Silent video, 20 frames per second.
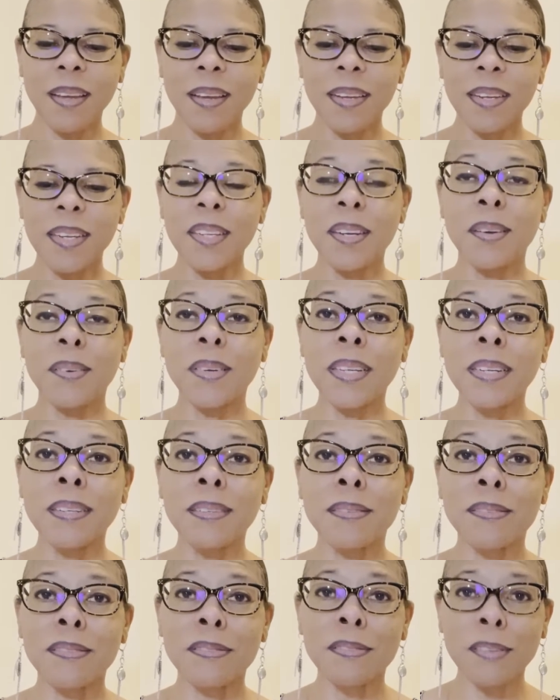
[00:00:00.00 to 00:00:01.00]
You know, it
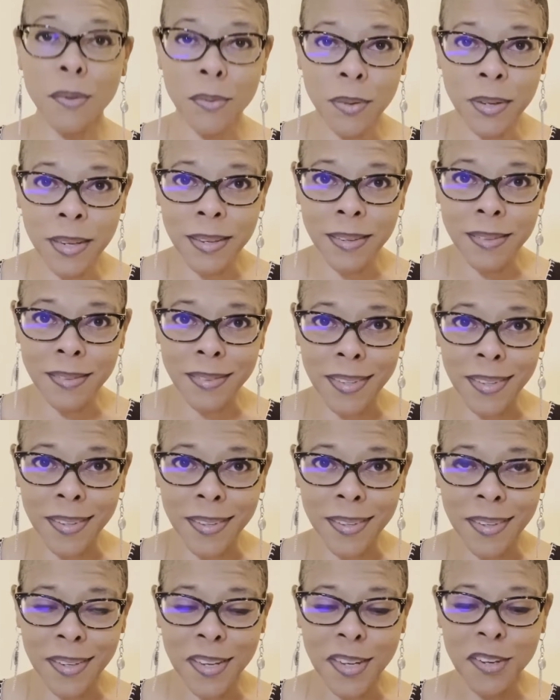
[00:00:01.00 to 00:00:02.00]
is so
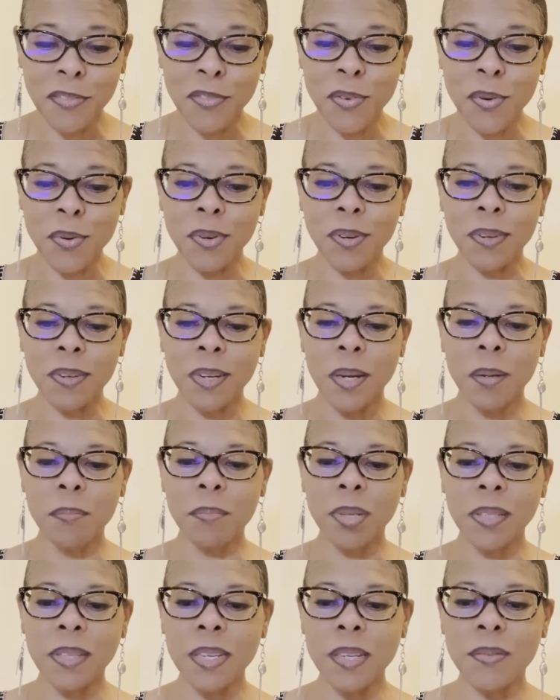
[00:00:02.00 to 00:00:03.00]
easy for
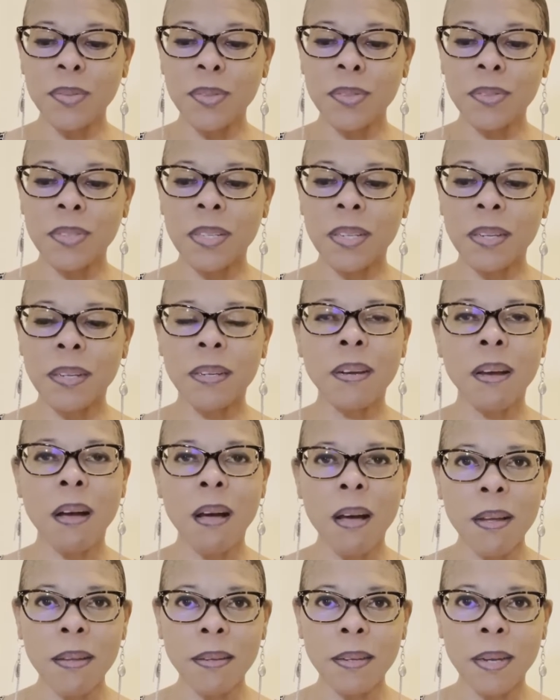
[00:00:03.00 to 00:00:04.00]
believers to get
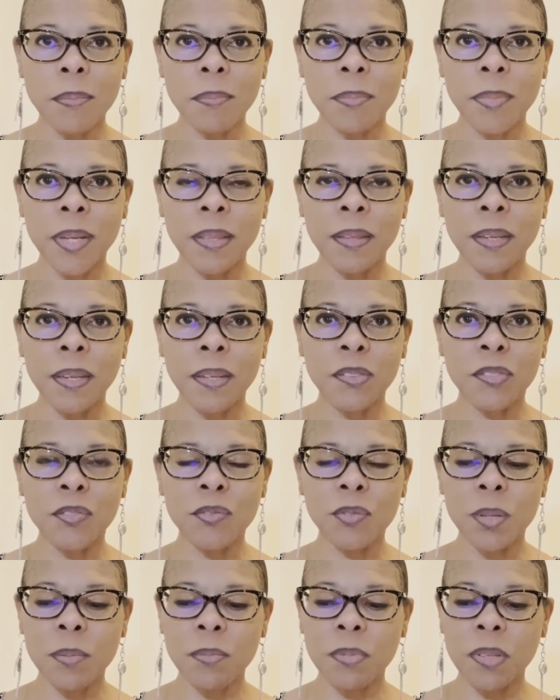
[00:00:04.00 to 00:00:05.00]
caught up in the
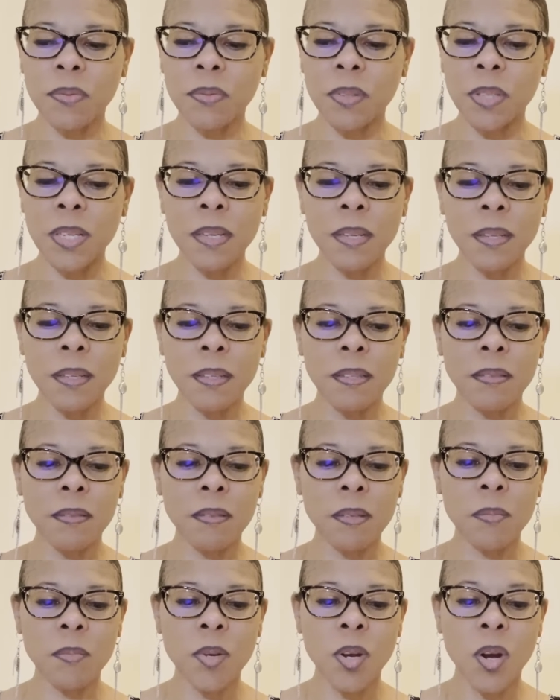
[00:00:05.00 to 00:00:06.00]
extremes of
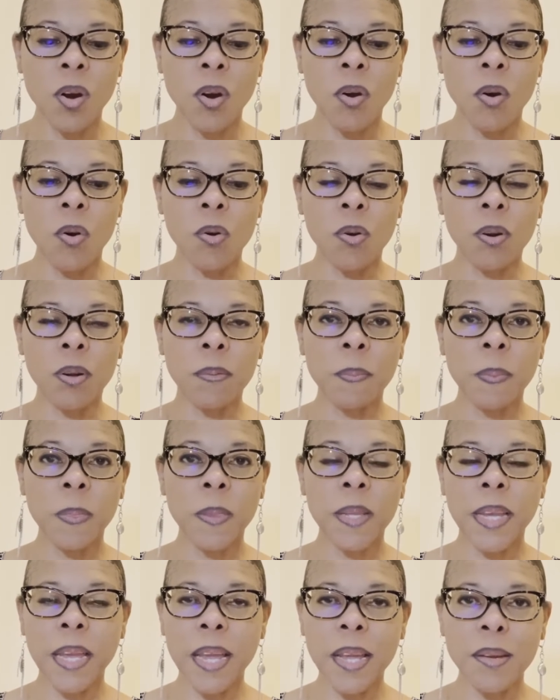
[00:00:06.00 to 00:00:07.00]
legalism or
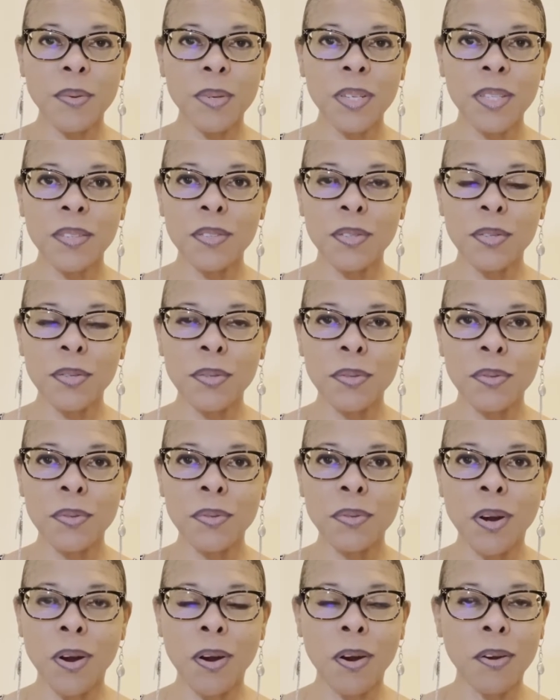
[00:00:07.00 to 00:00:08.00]
catering
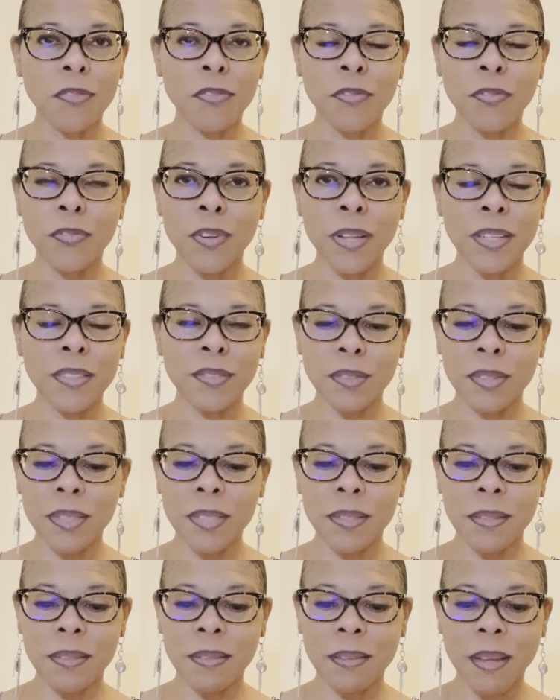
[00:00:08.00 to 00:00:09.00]
to our fleshly
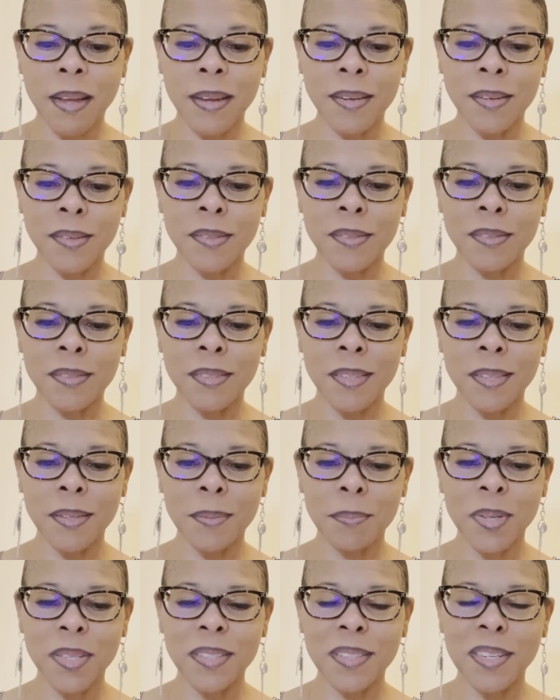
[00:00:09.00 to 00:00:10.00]
desires.
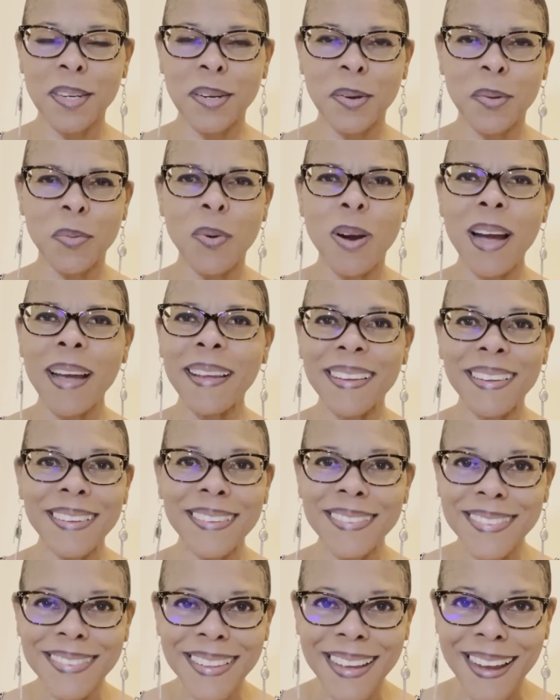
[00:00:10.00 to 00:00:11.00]
But, you know, why
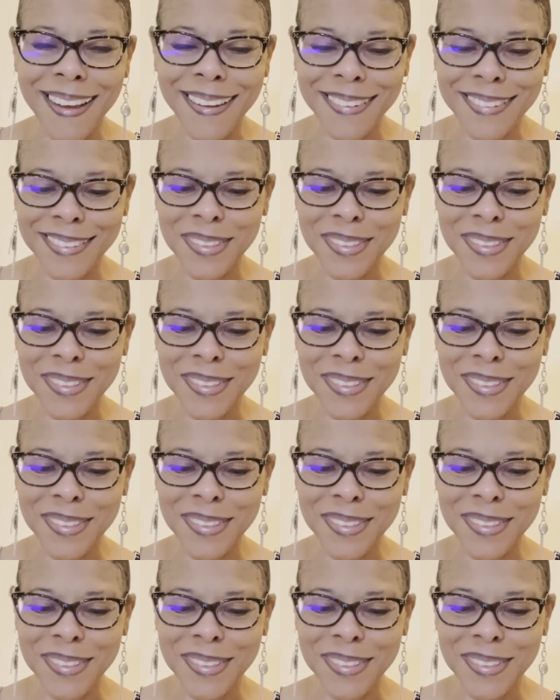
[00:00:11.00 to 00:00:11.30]
is that?